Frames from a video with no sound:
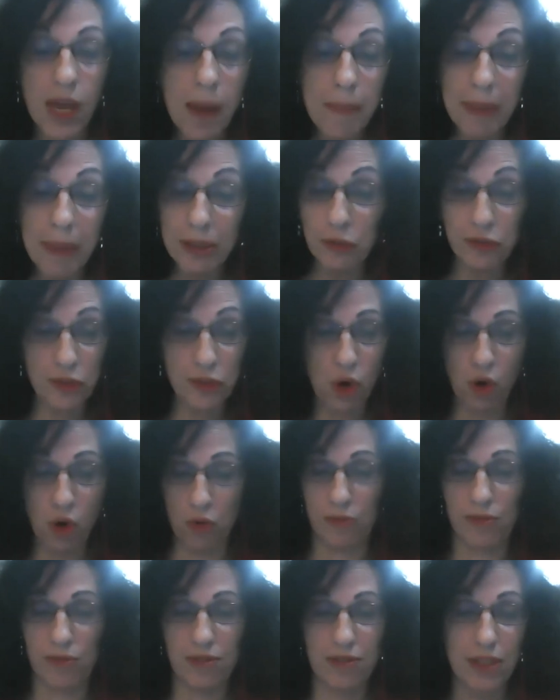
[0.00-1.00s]
But of
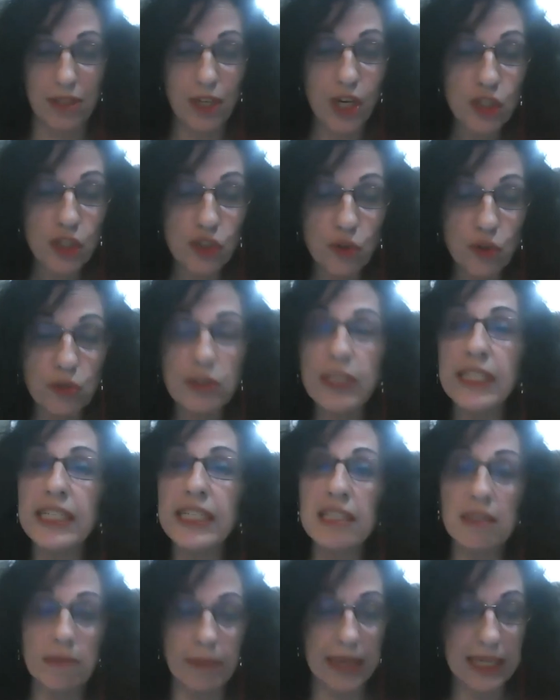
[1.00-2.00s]
course,
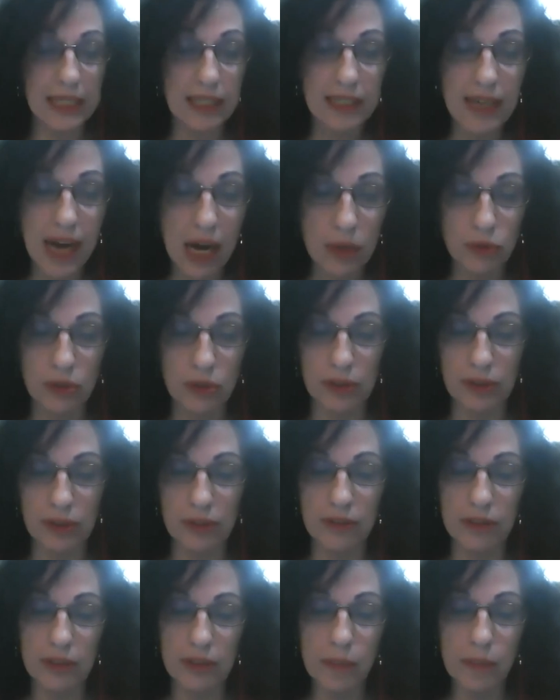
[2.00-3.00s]
Judaism encountered
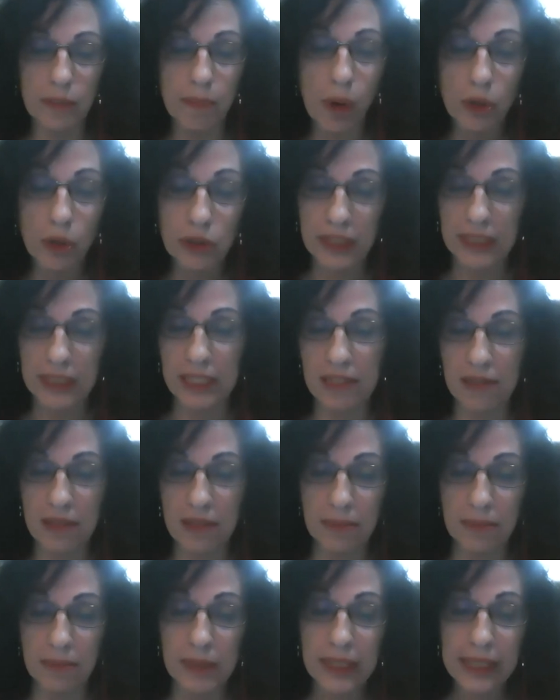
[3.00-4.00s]

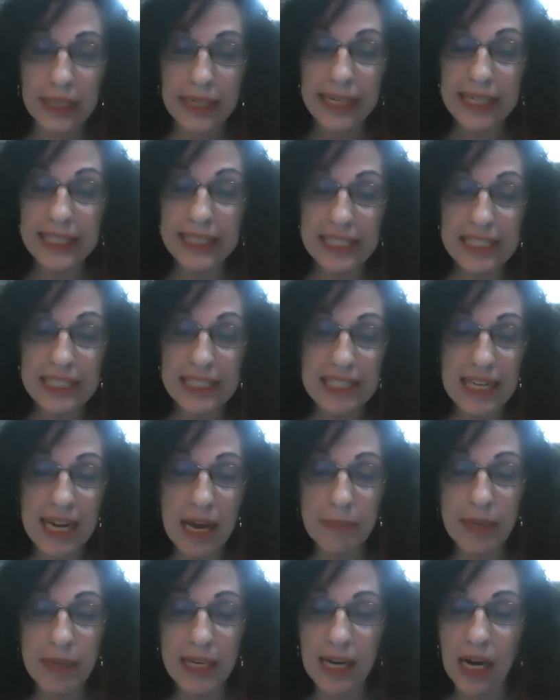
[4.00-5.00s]
modernism in
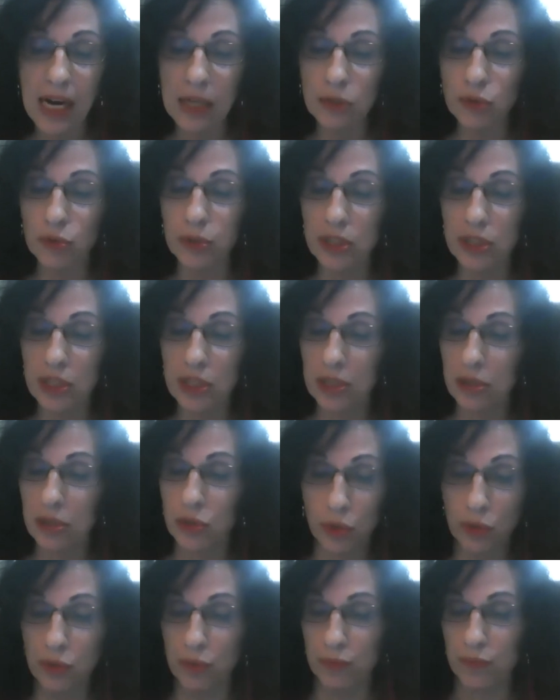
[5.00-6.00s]
Islamic countries
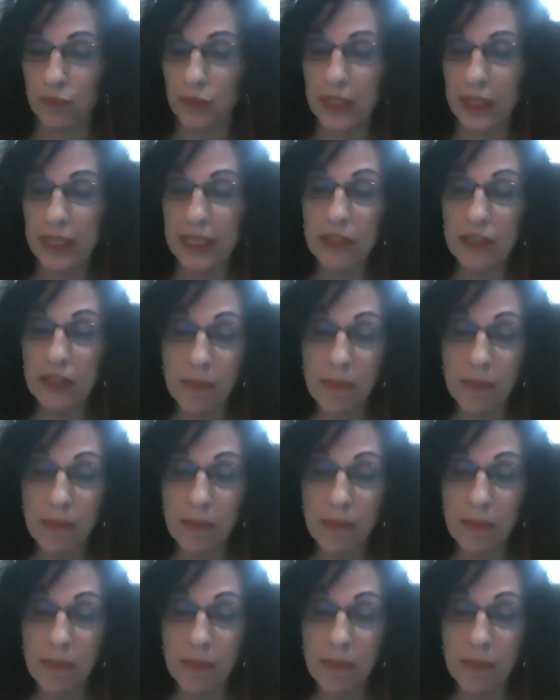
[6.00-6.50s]
too, in